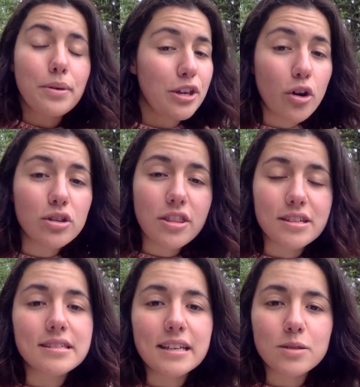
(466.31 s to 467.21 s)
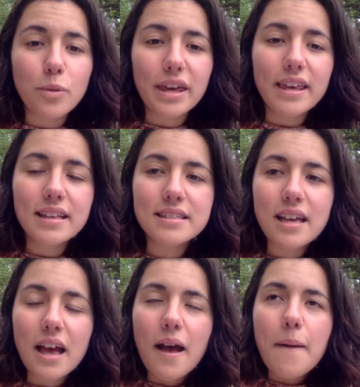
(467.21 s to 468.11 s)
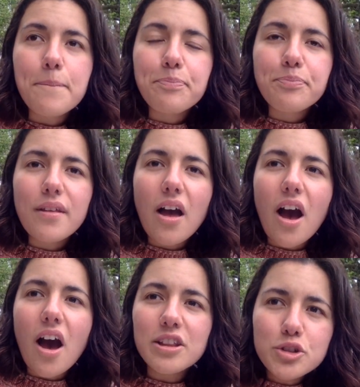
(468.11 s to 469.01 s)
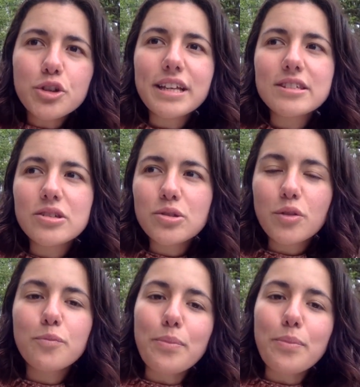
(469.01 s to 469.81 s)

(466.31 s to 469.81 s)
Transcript: beyond the 6 weeks, I do need to sort of